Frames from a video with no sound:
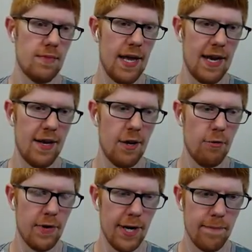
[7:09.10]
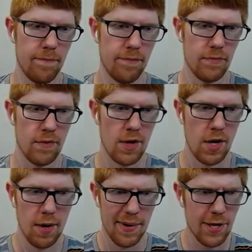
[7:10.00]
I didn't open it.
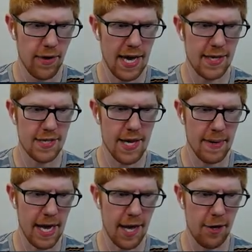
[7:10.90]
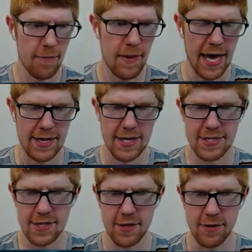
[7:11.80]
By the way, I need to get my health back. That's
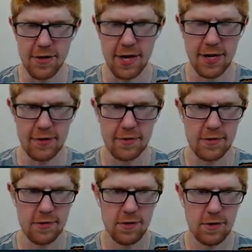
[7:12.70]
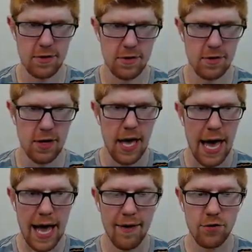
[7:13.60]
another thing.
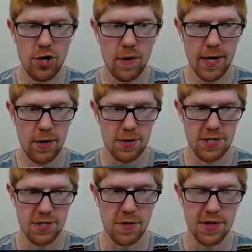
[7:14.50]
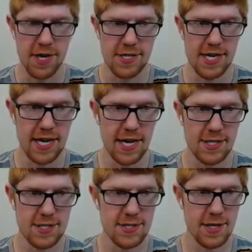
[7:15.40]
I have no idea what to do with this. I
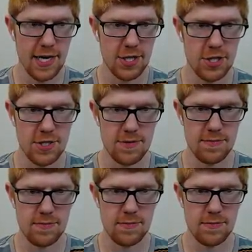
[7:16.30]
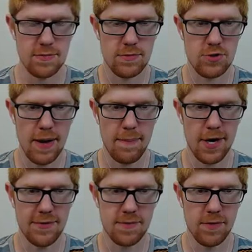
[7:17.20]
guess I could just drop it
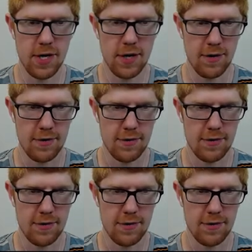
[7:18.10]
off somewhere.